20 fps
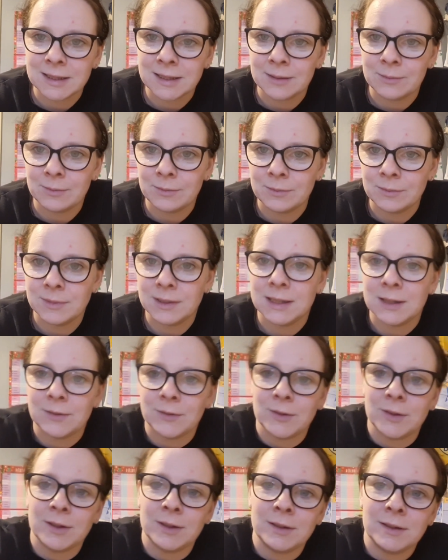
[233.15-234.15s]
Some
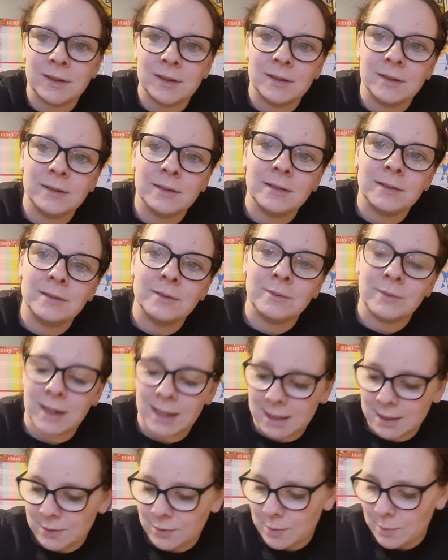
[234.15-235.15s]
different
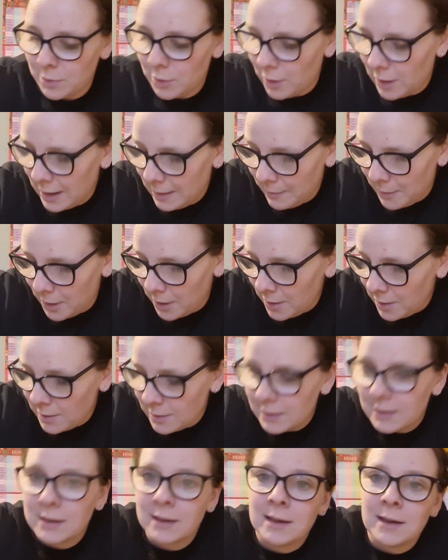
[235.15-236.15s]
rings from
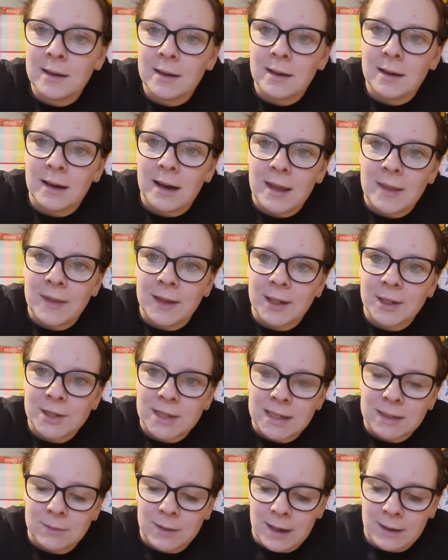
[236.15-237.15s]
Primark. I think
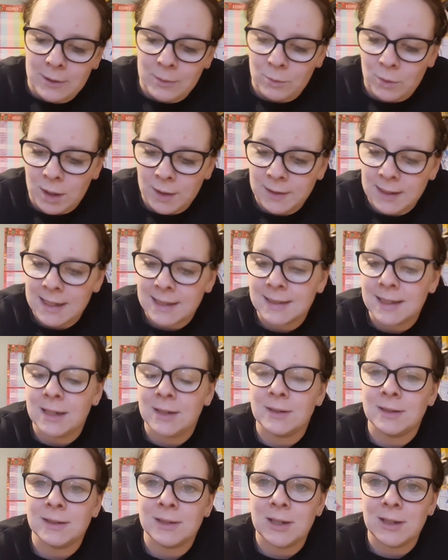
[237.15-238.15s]
she's wearing one. These
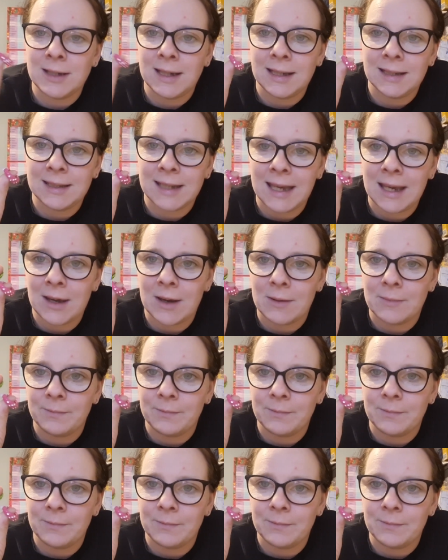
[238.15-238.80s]
do need the...